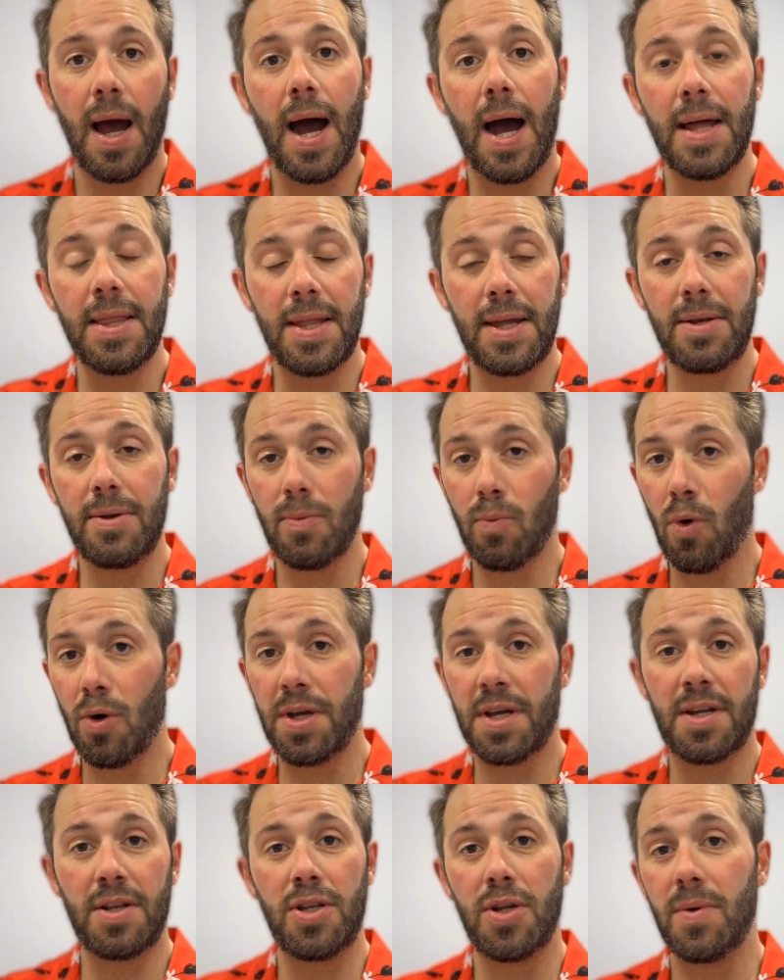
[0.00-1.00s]
And then what
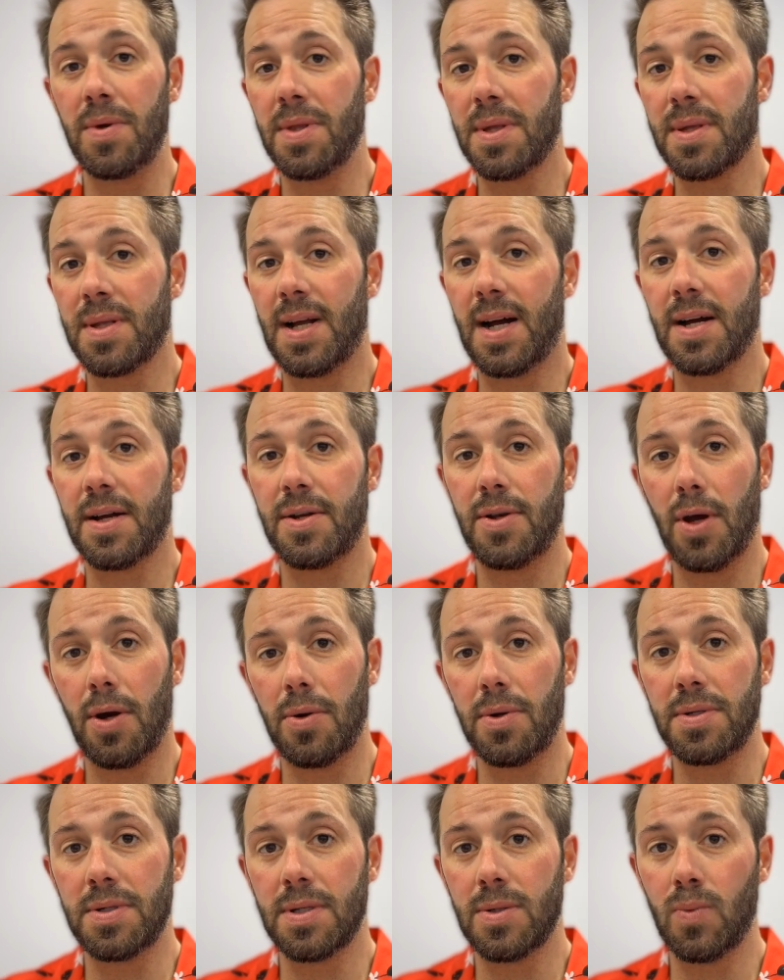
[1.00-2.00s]
you can do in Slack
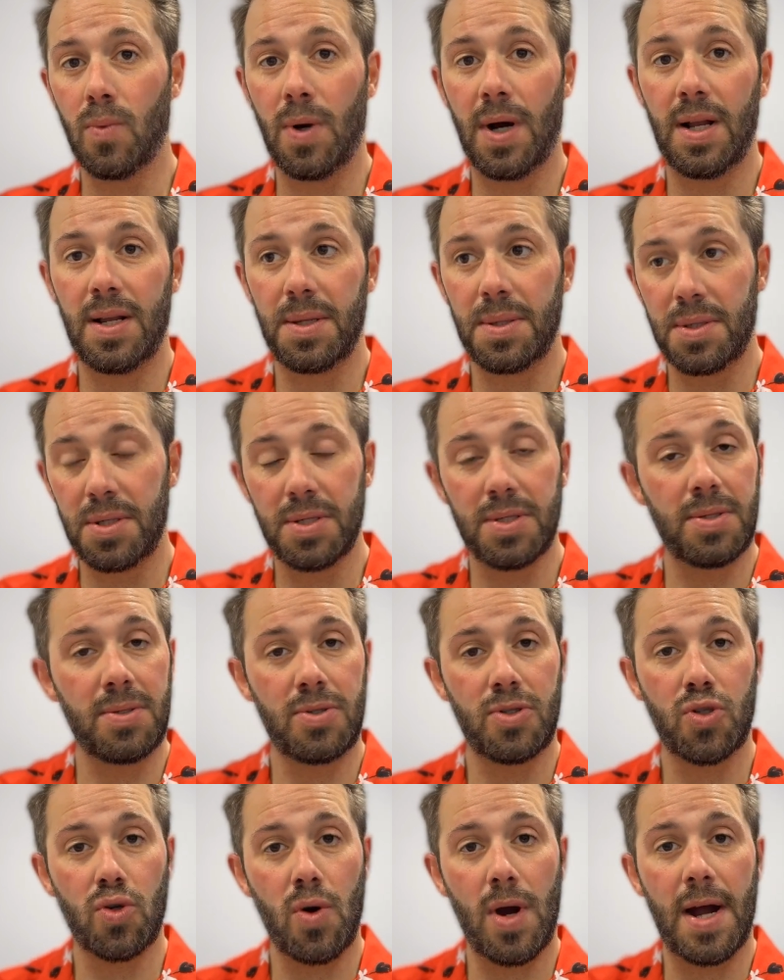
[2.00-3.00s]
notes as well is just
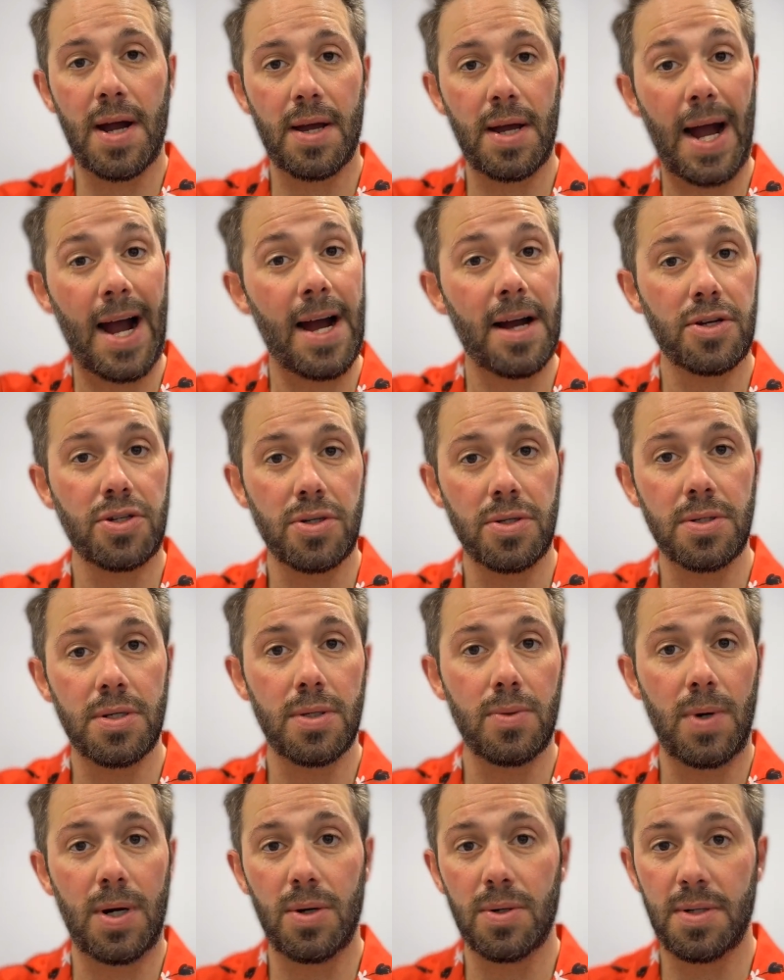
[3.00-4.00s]
track actions
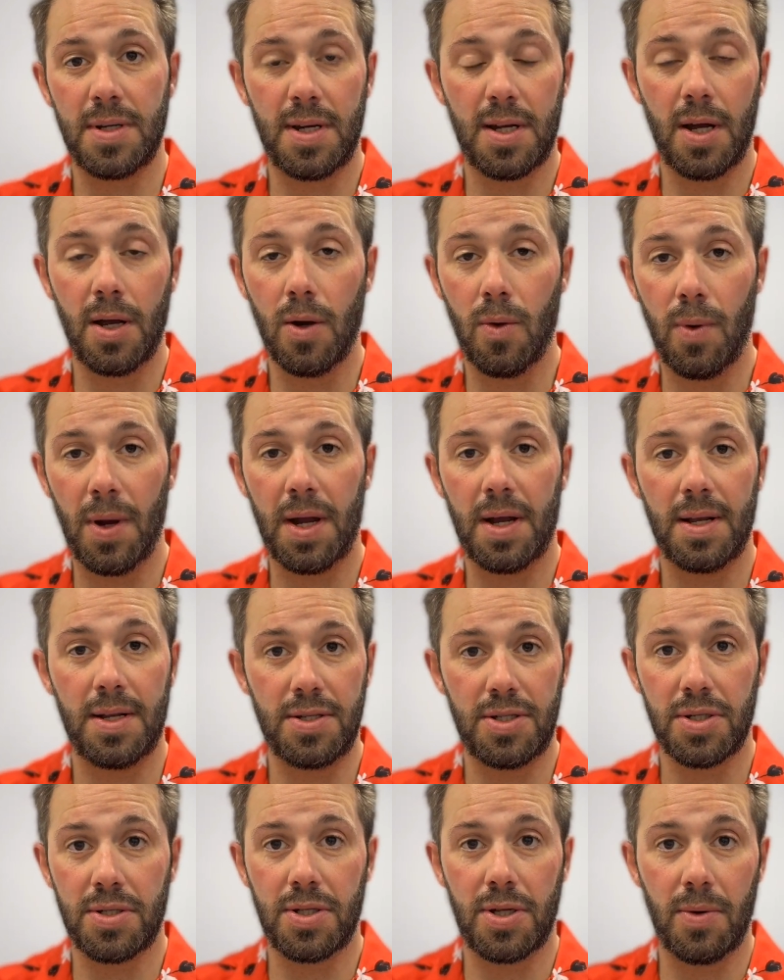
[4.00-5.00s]
as well. So you can quickly
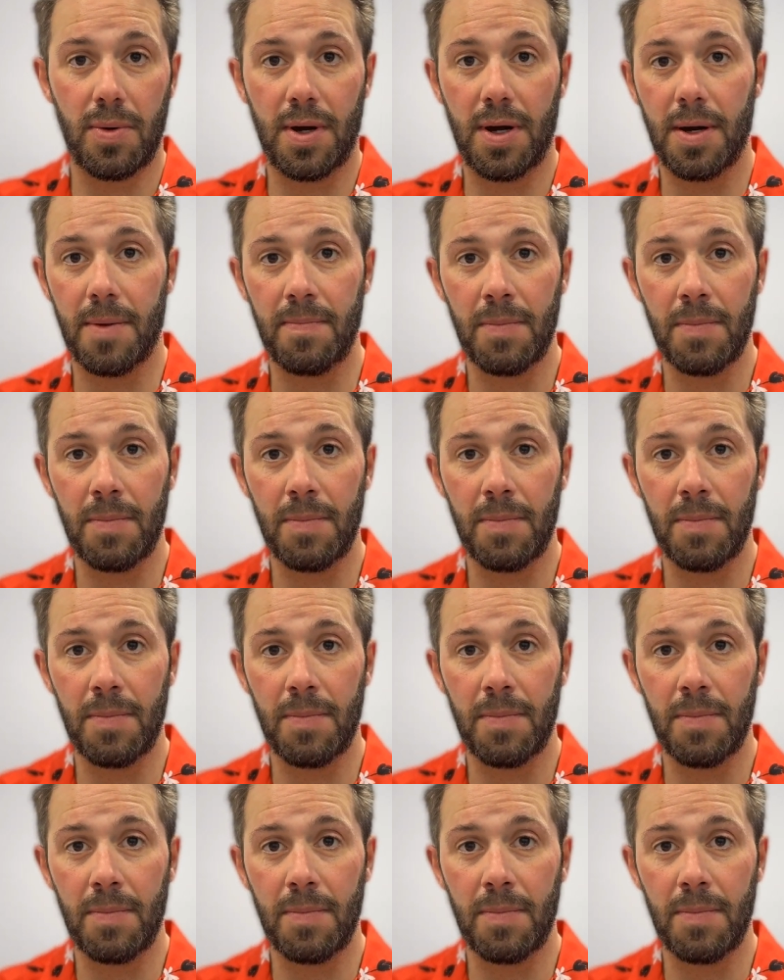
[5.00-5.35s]
just do a